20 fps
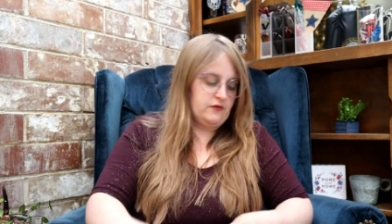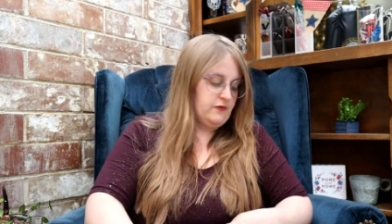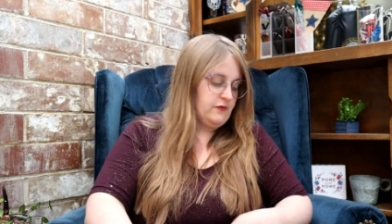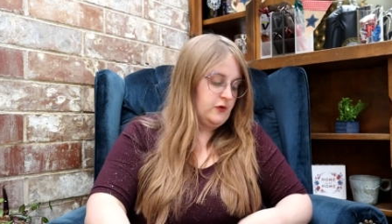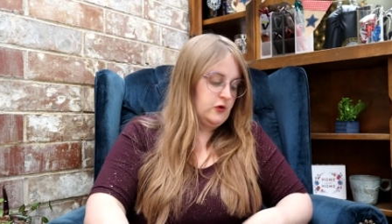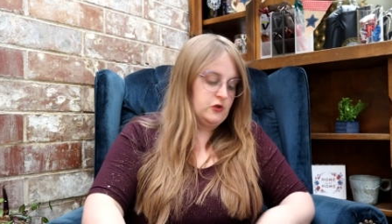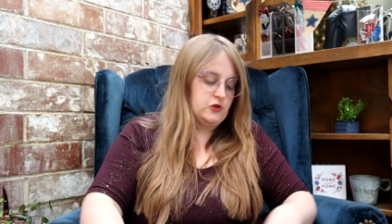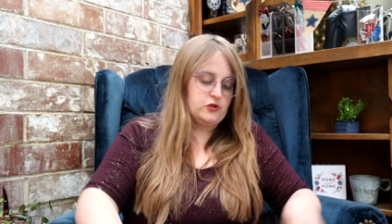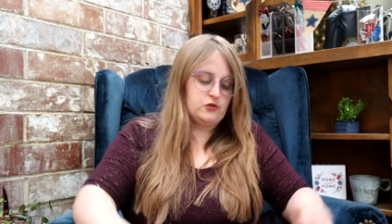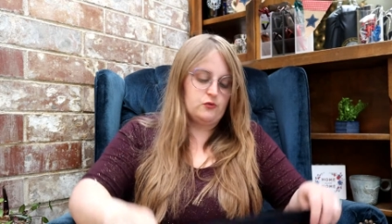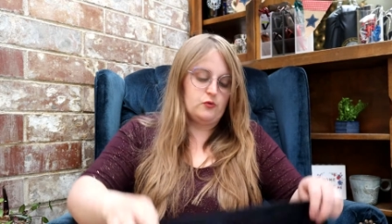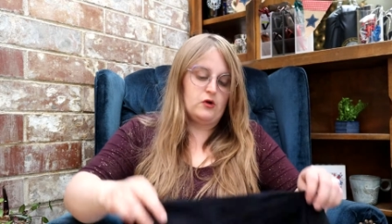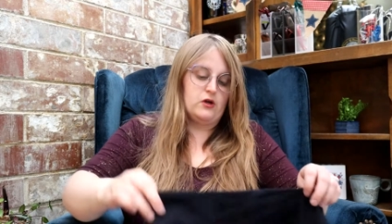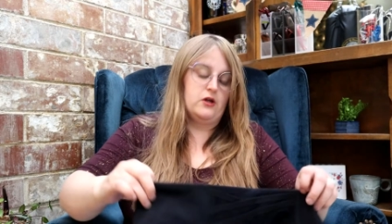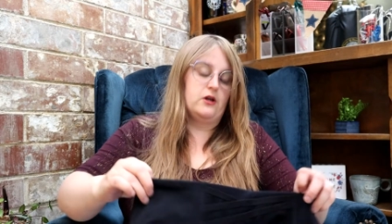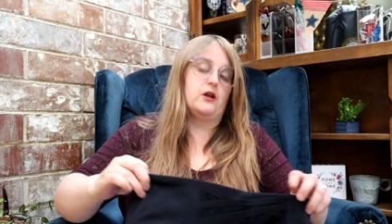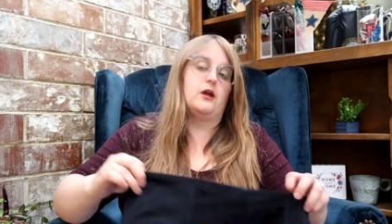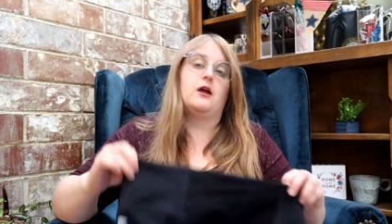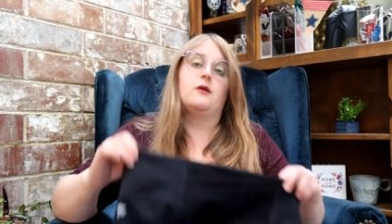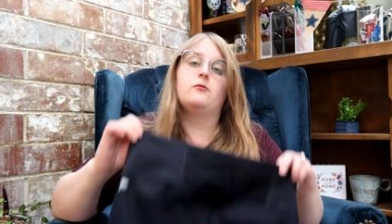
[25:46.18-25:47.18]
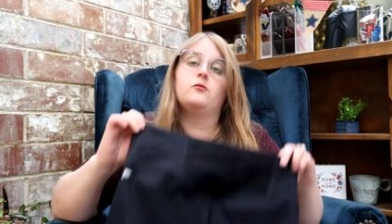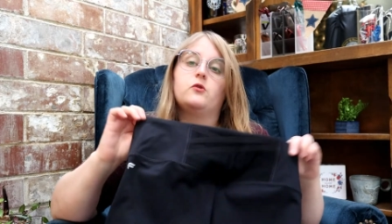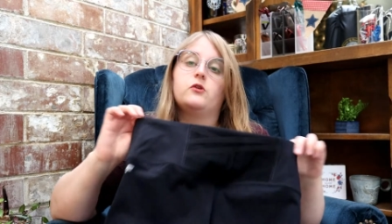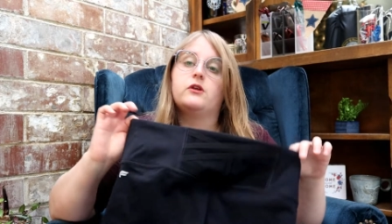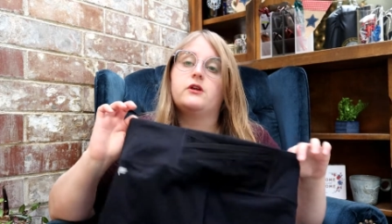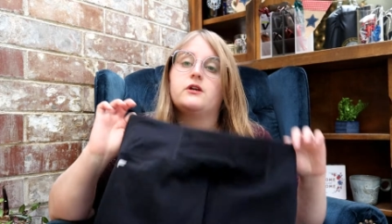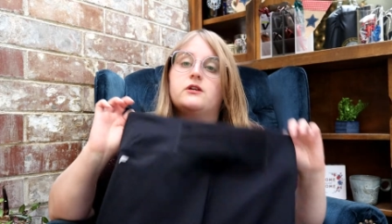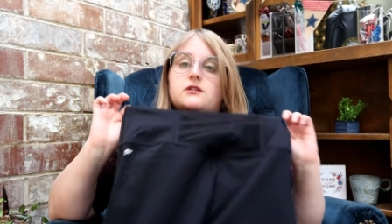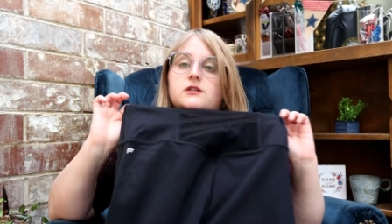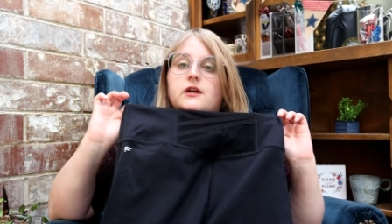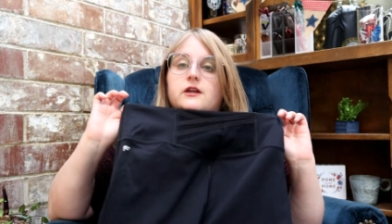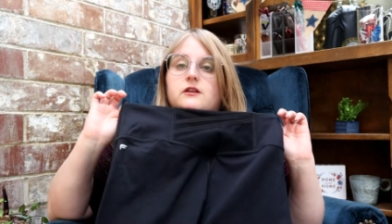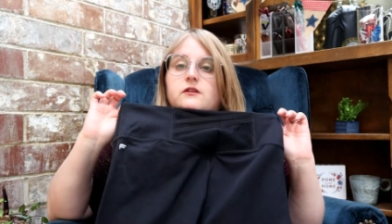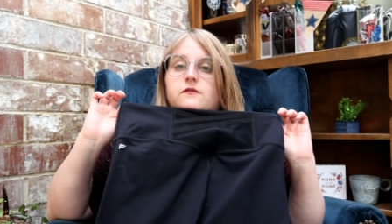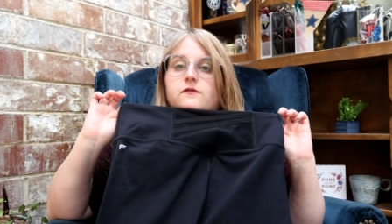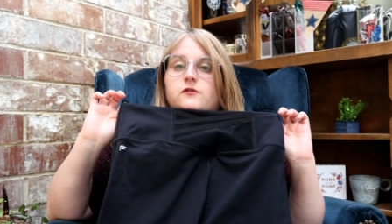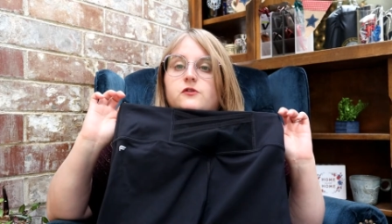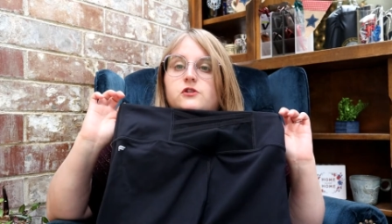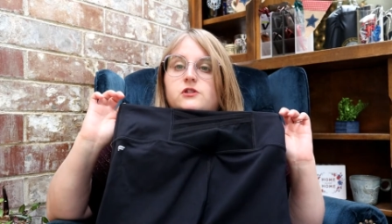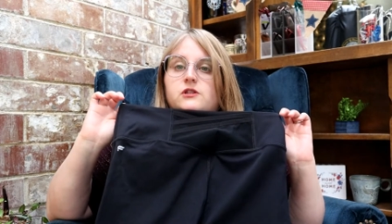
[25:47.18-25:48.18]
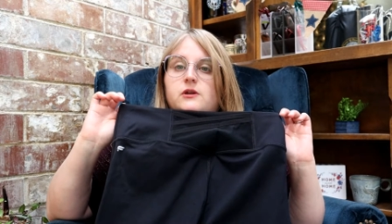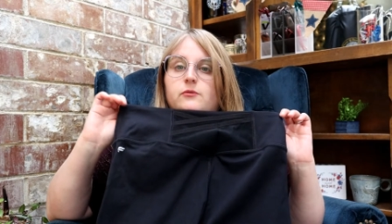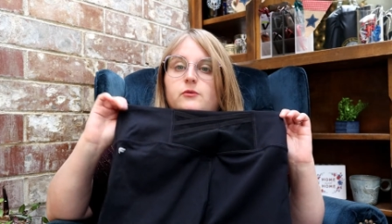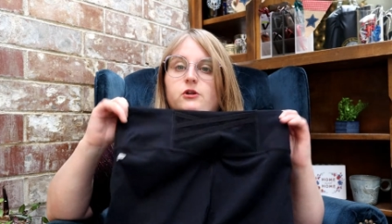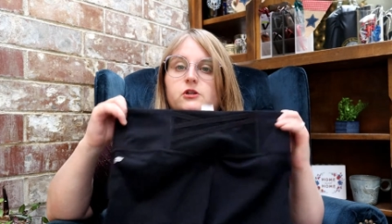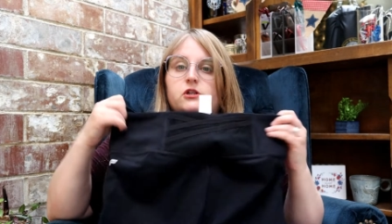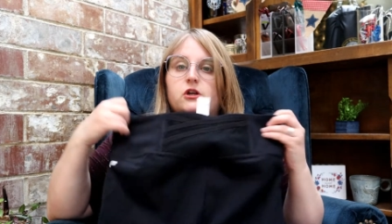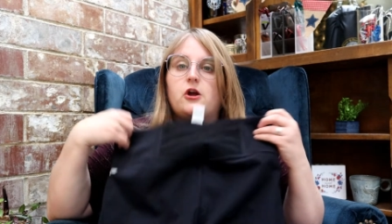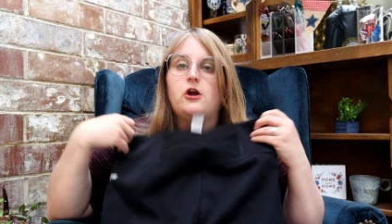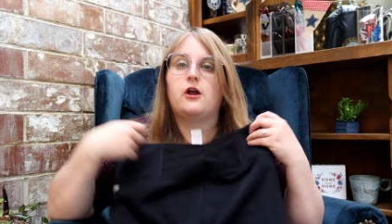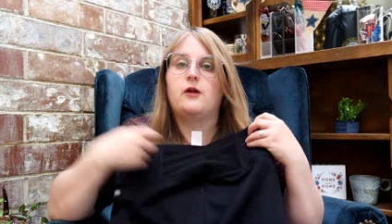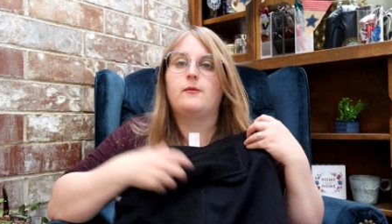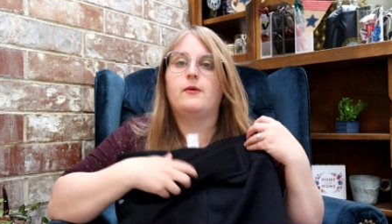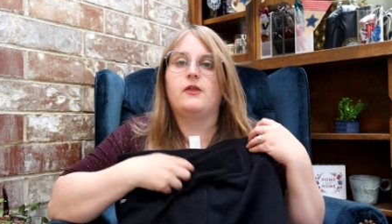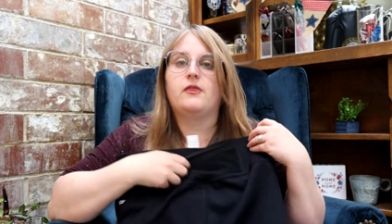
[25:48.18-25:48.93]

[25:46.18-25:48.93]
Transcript: the first one, I'm really excited for summertime